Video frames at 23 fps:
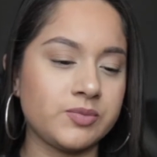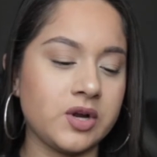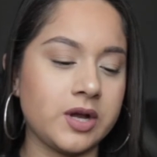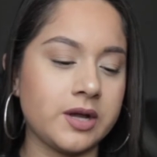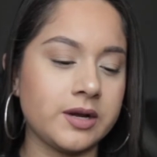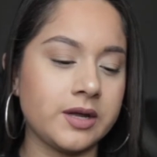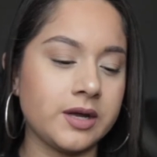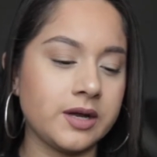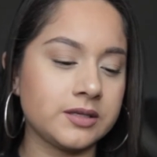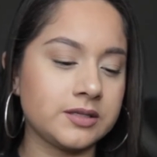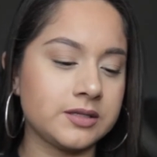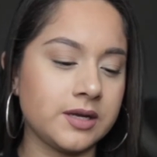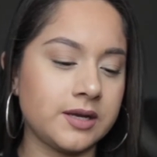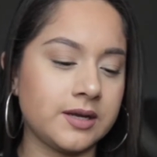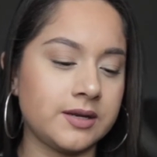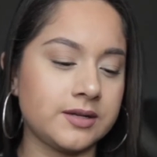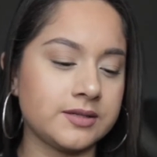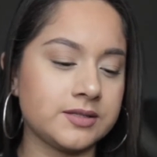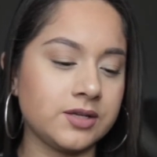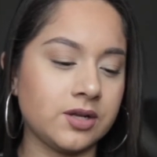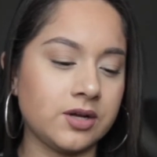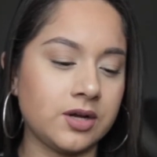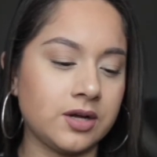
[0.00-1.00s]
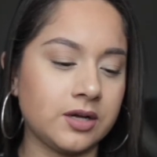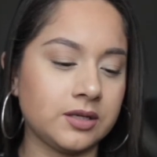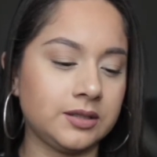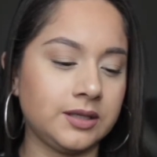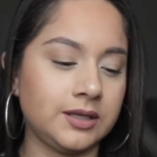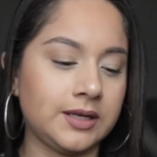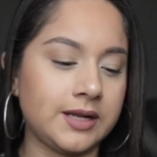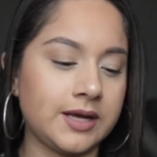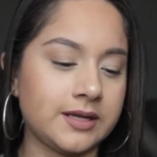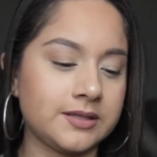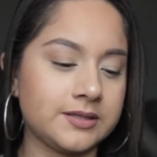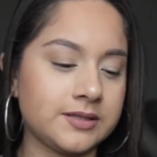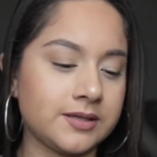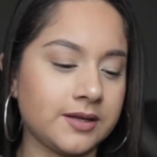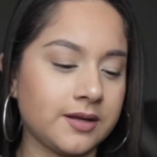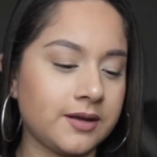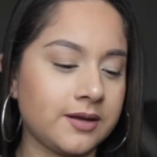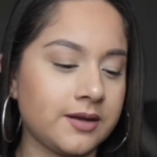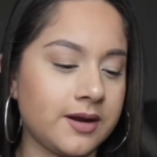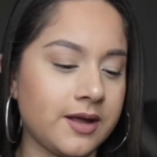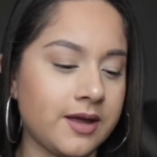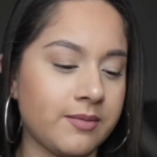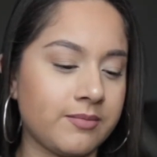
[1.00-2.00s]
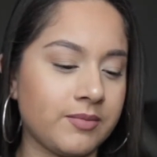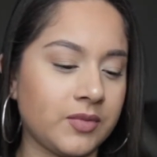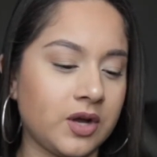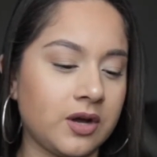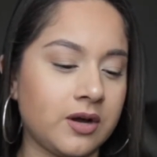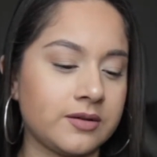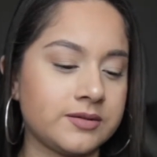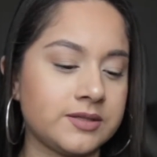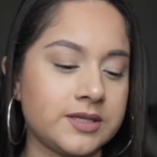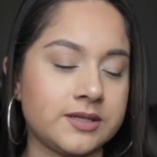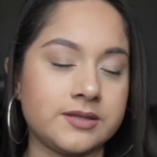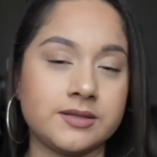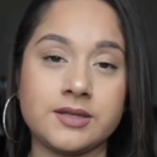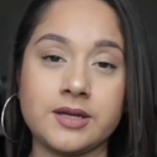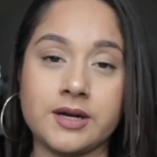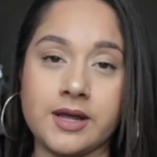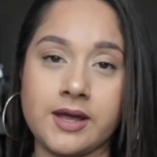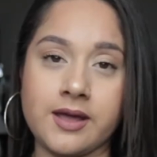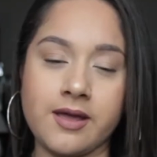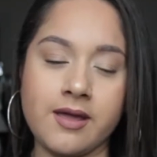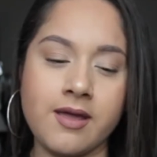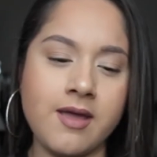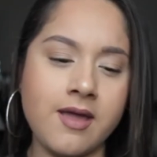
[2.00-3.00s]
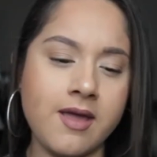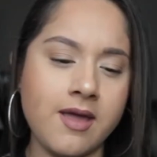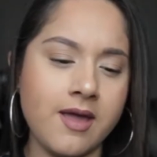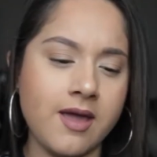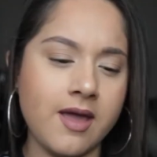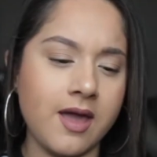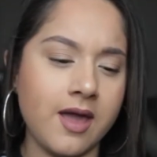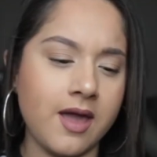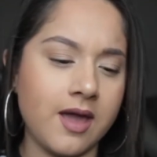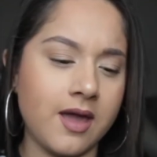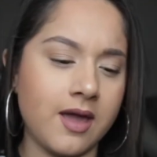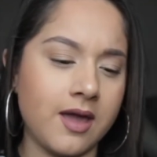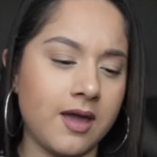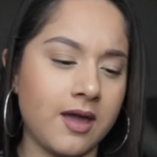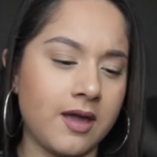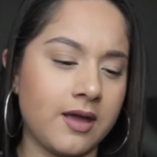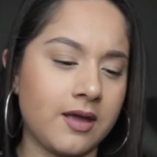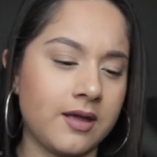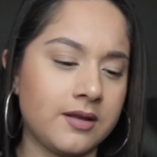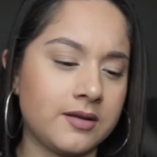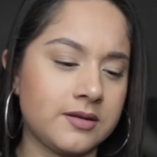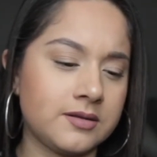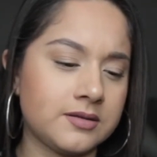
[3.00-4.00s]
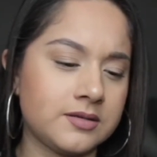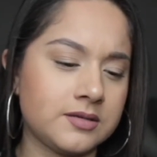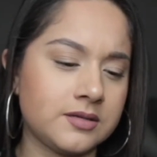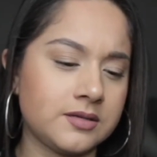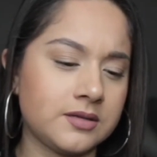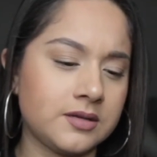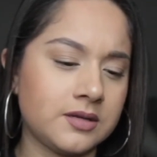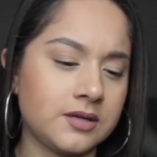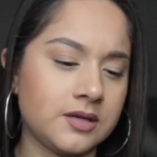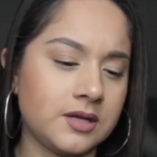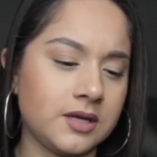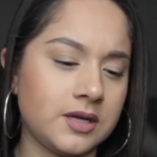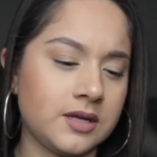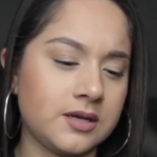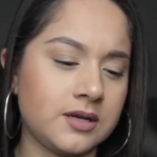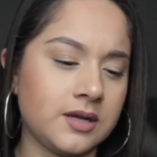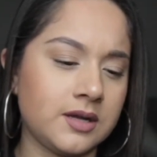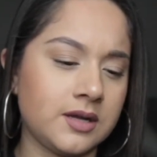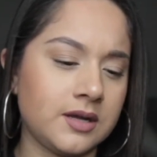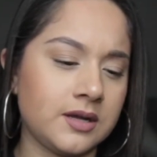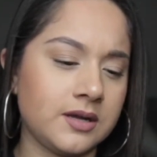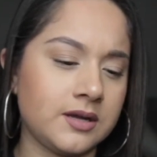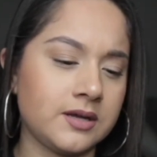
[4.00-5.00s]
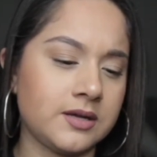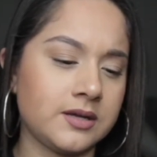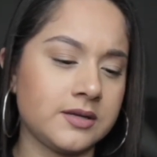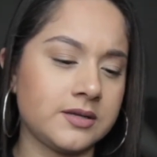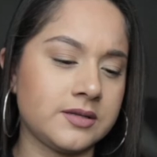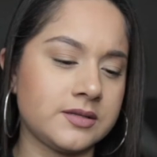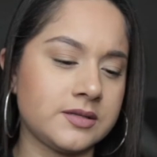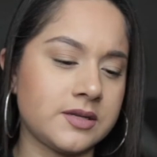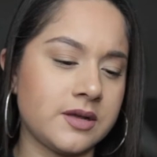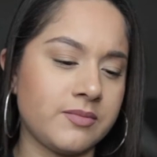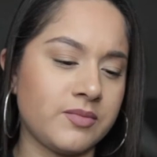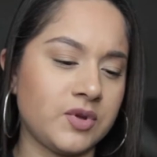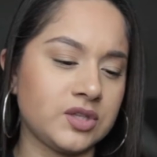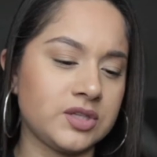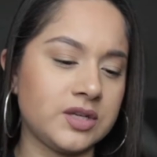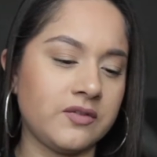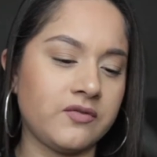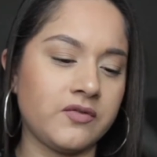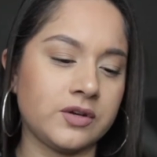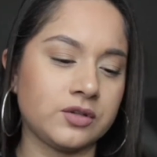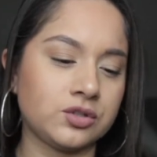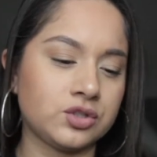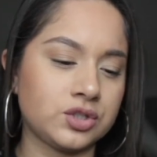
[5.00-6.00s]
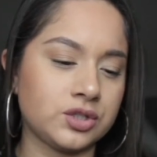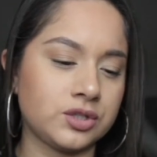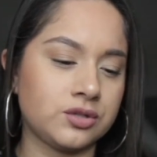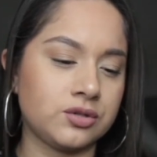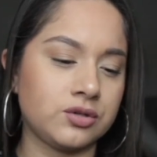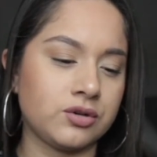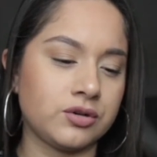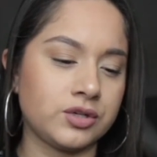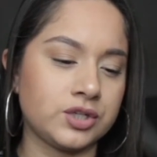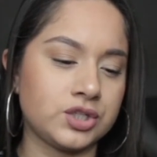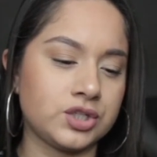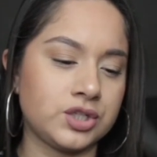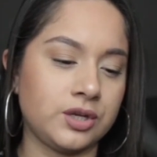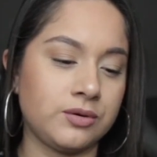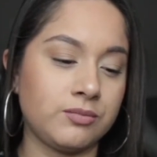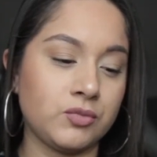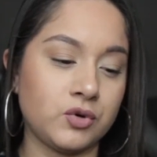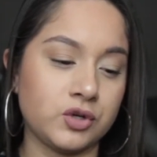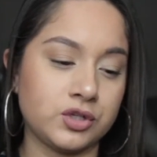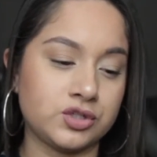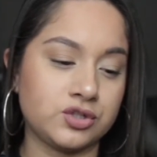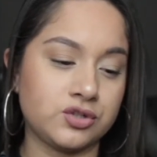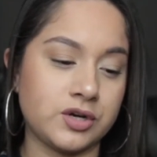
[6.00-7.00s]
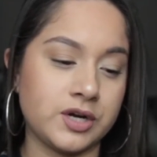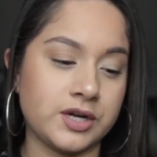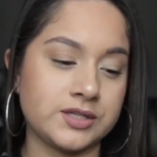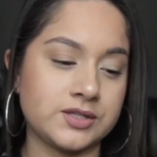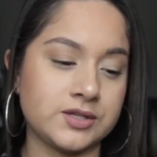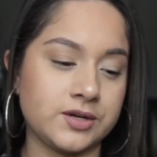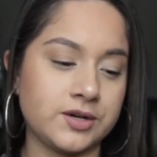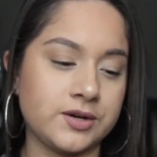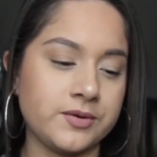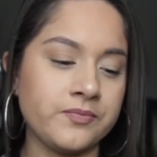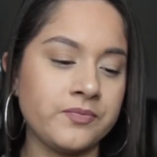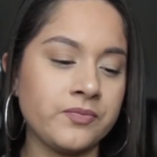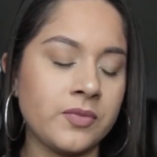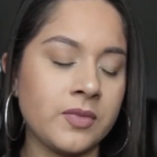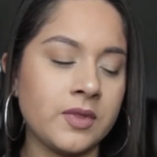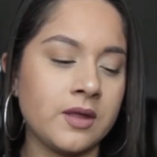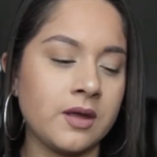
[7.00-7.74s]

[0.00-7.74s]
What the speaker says: product, and it's called Let Crème Concentré, and it is a multifunction nourishing moisturizer.